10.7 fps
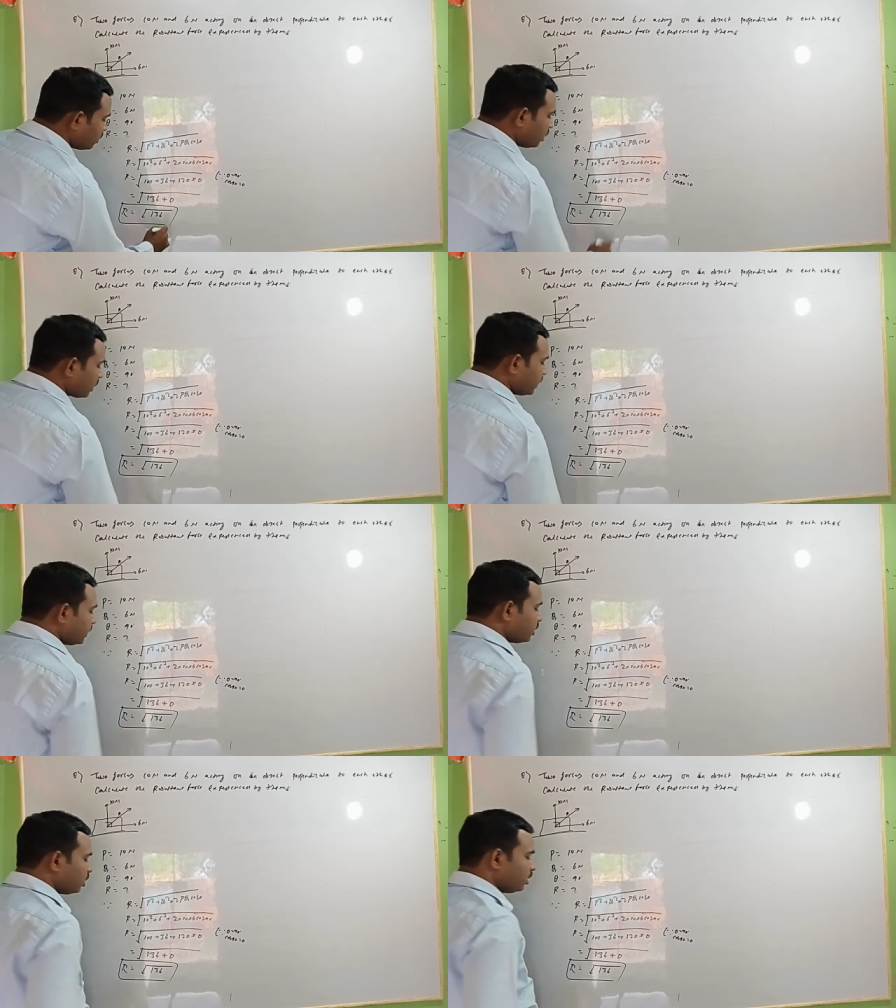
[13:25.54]

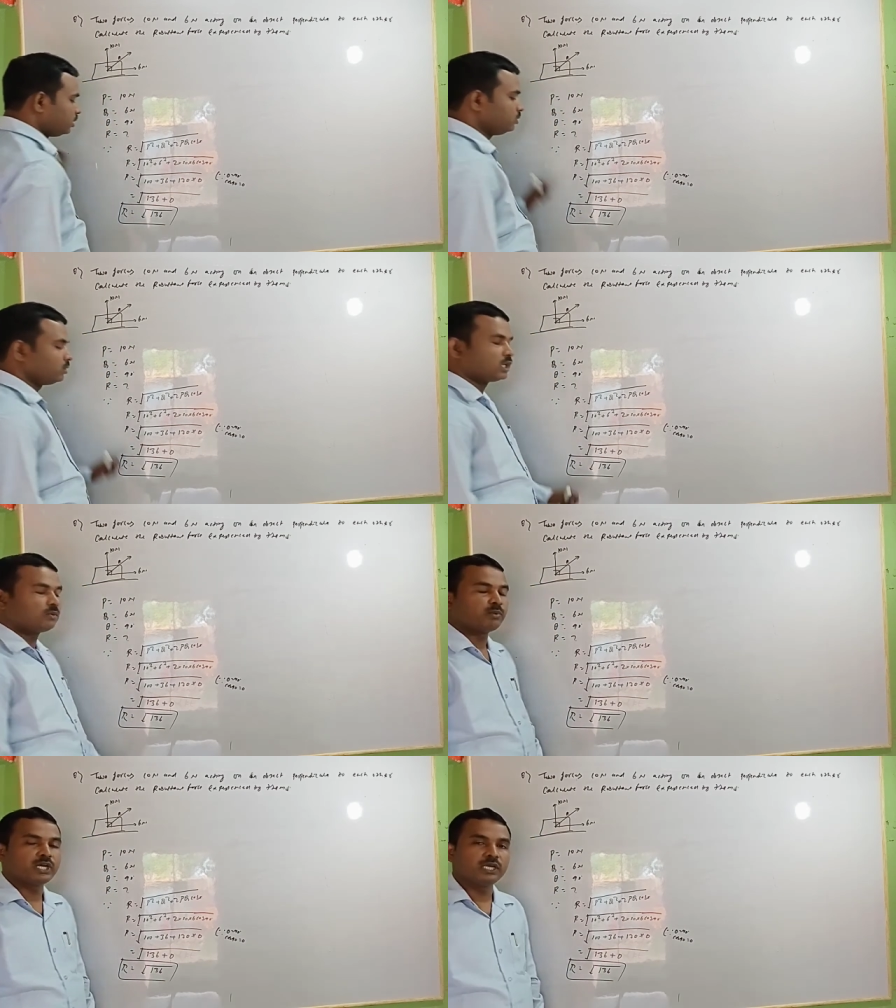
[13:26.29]
Okay, or you
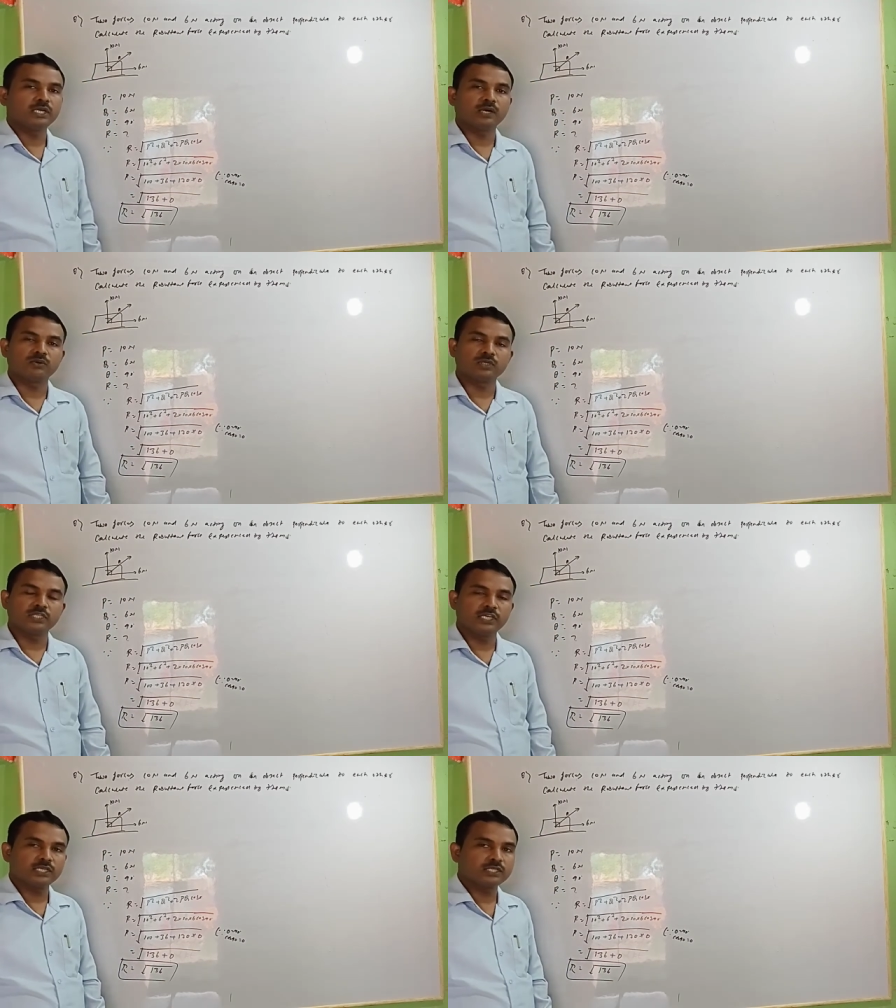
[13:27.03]
can find out
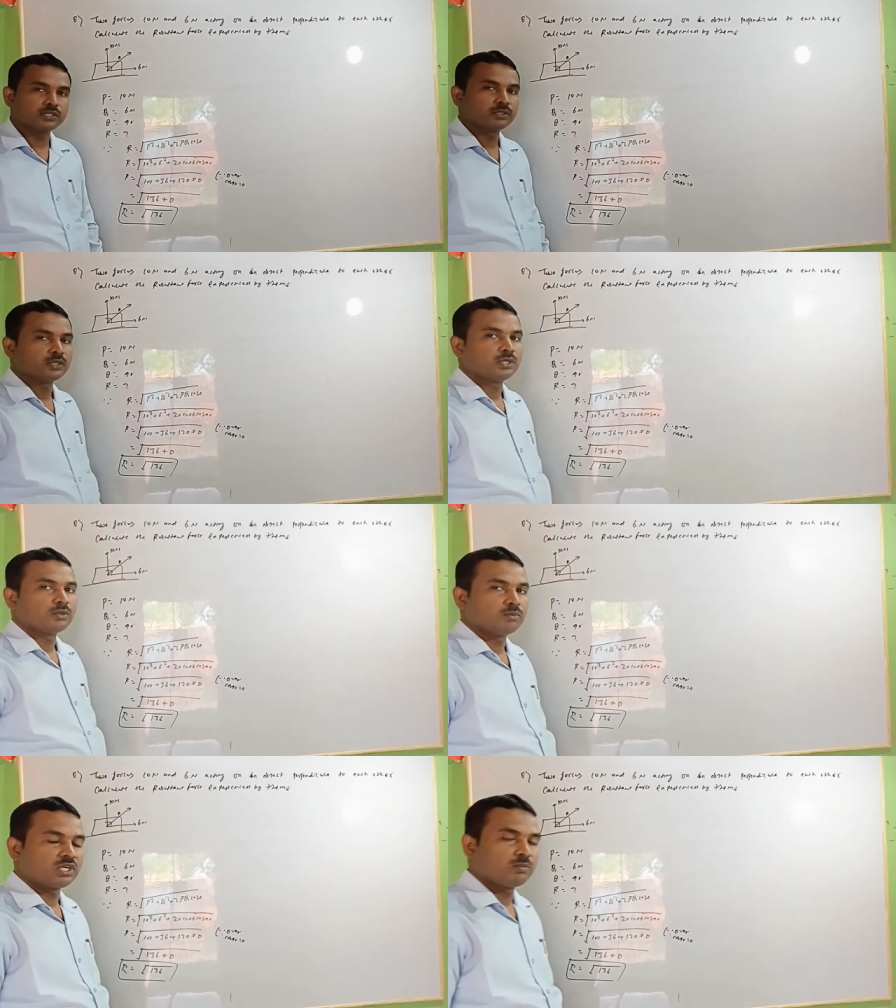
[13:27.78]
there's
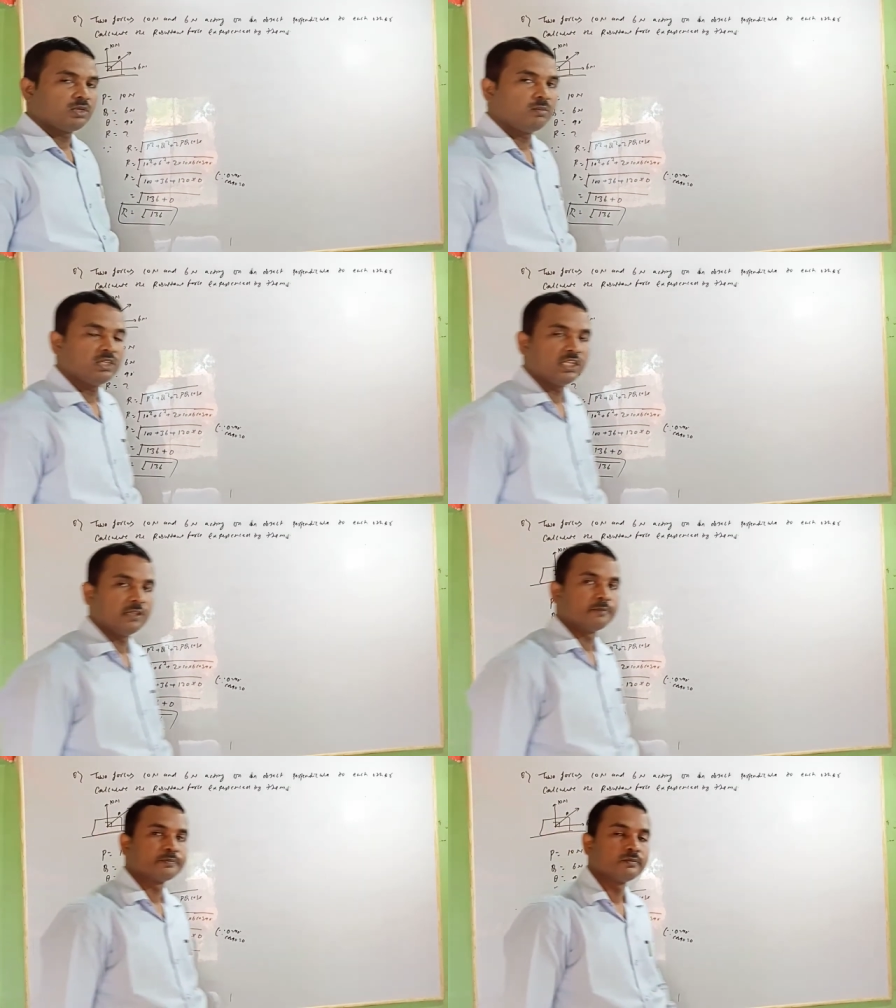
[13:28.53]
what will be
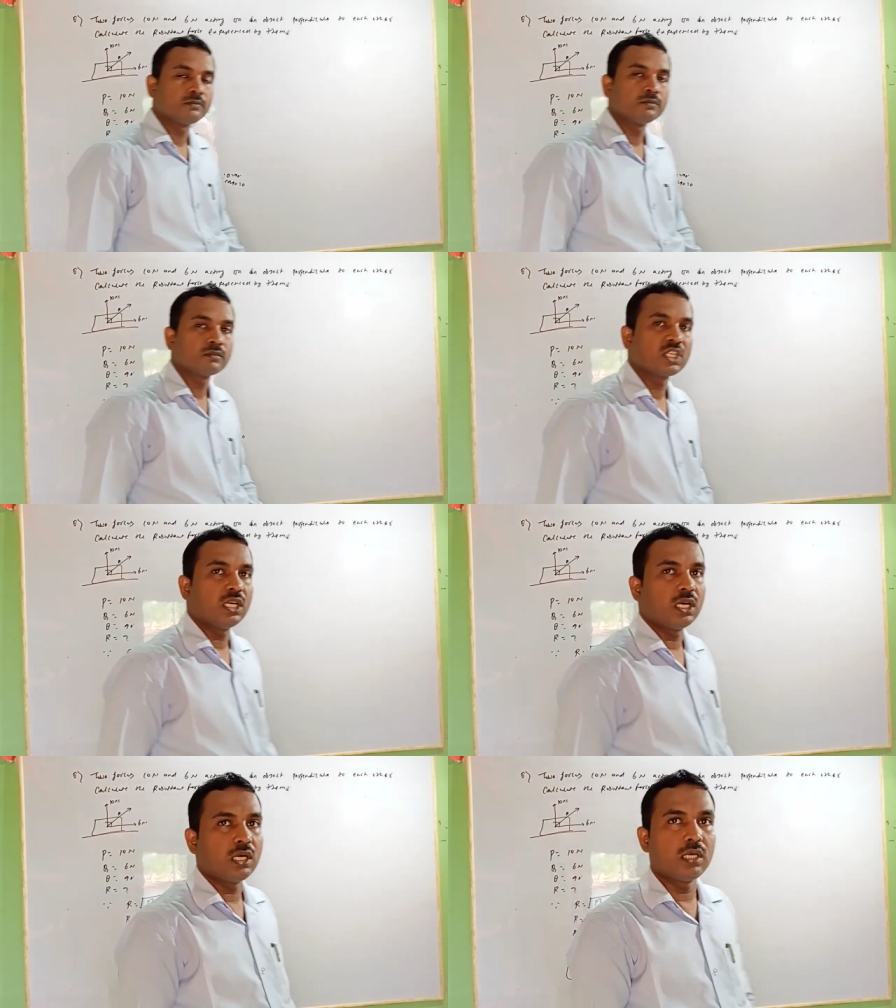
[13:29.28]
the
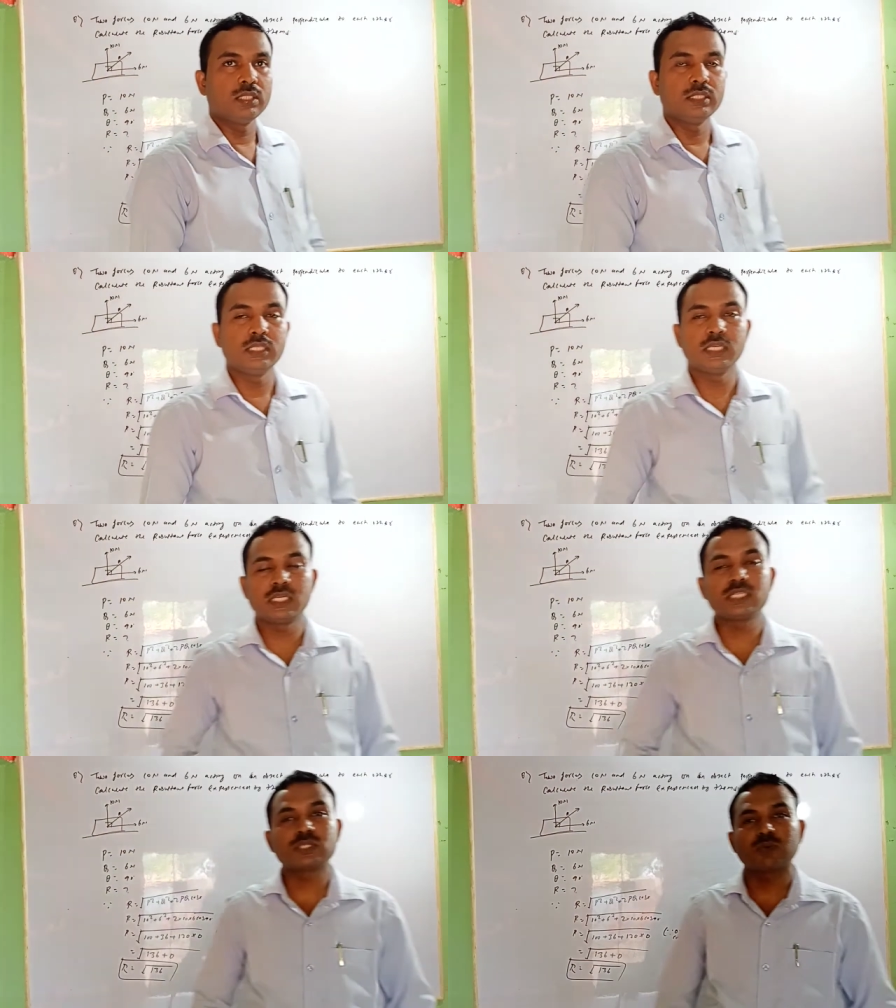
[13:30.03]

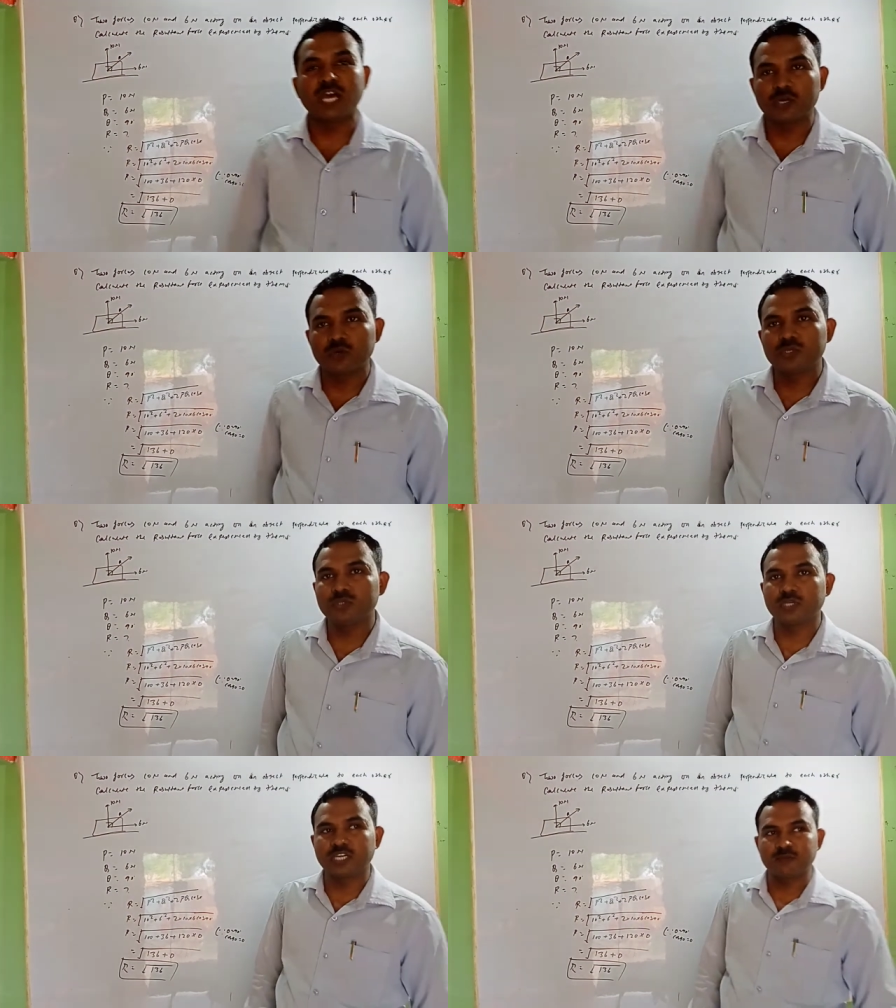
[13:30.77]
their square root
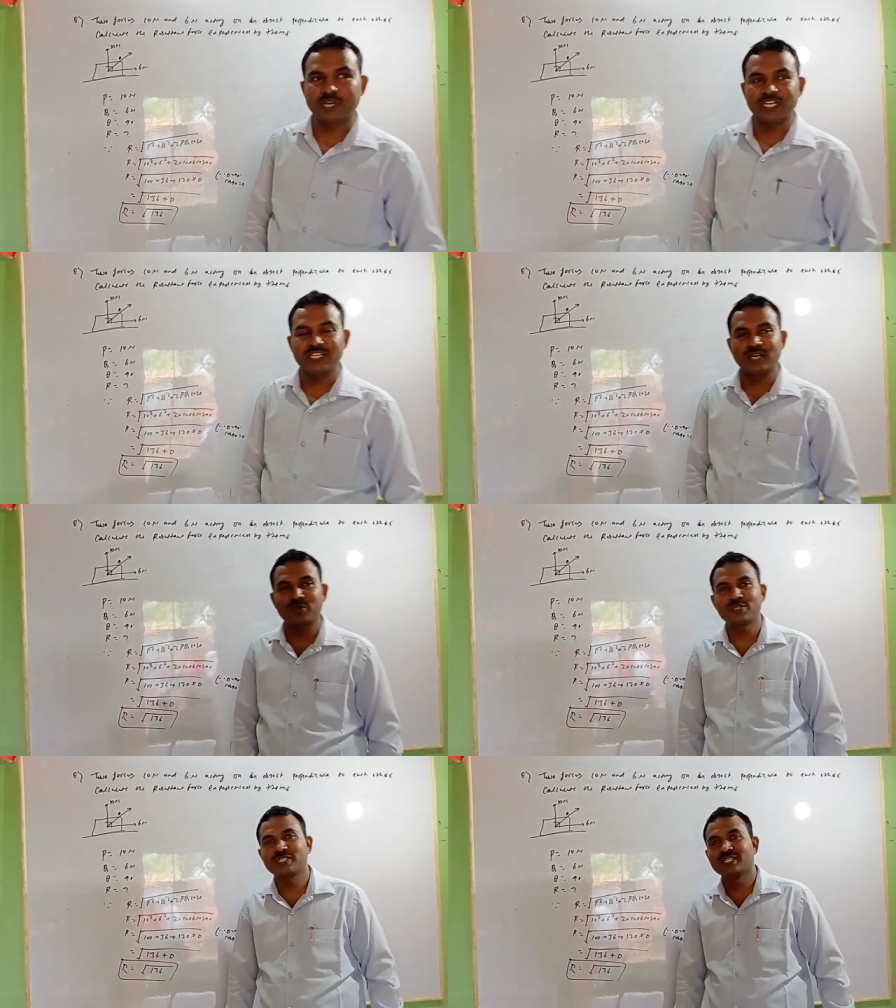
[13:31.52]
you can find out.